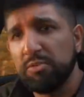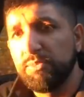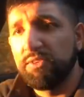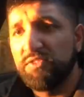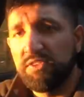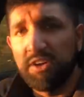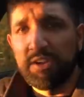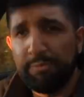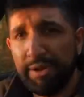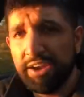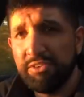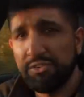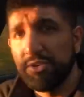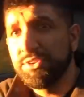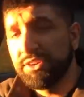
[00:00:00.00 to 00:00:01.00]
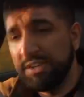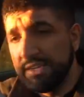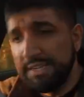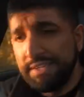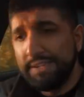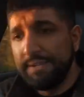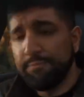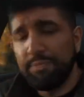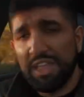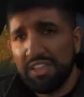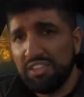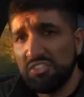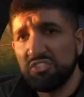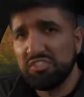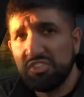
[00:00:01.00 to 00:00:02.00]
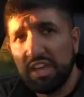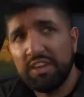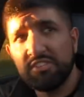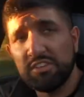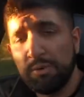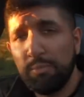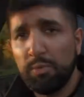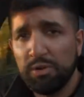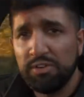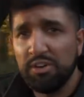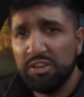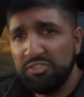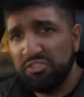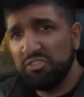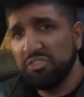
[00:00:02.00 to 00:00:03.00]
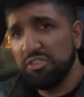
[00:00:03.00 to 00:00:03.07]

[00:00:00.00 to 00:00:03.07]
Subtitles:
to be fair, on a back road. And this just takes it up one notch.